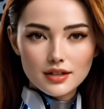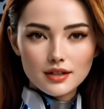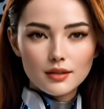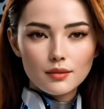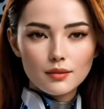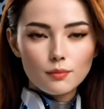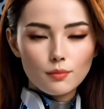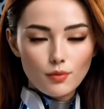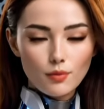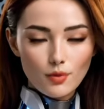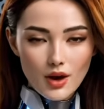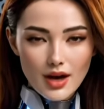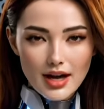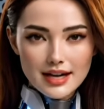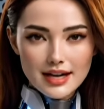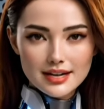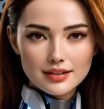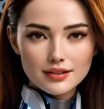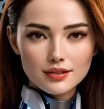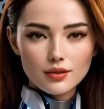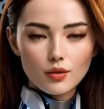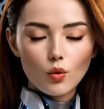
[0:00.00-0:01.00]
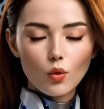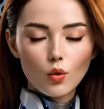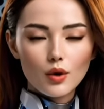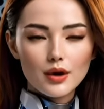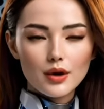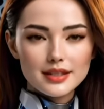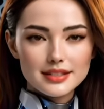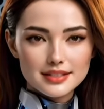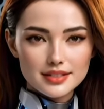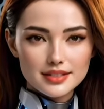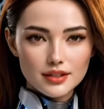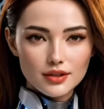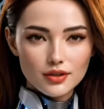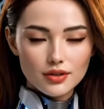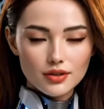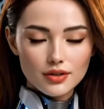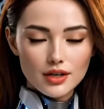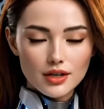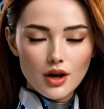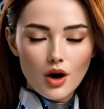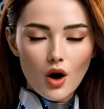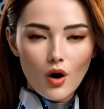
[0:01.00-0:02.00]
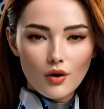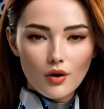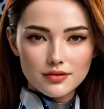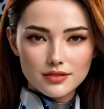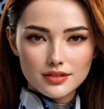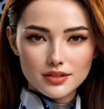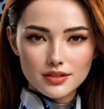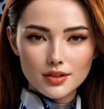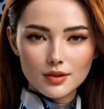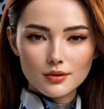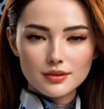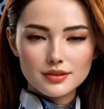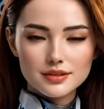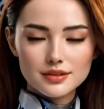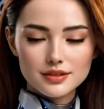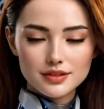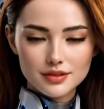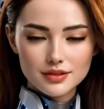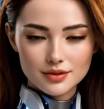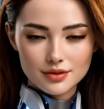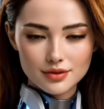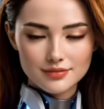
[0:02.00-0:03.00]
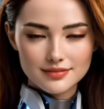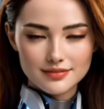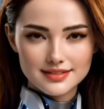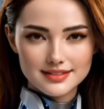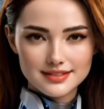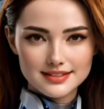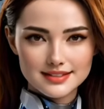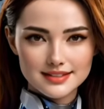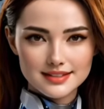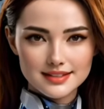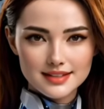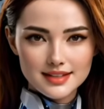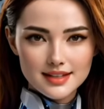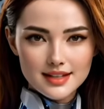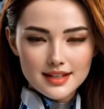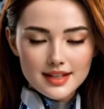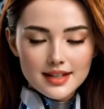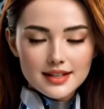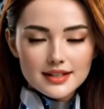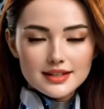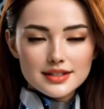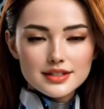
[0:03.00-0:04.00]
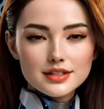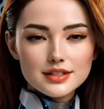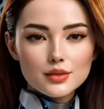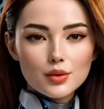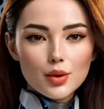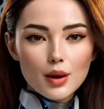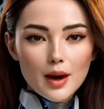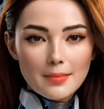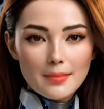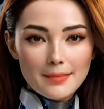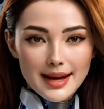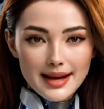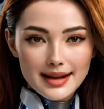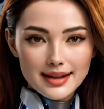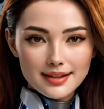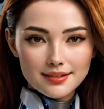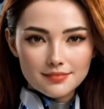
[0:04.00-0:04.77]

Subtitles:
My bishop already looks down at f7, and my e-pawn watches d5.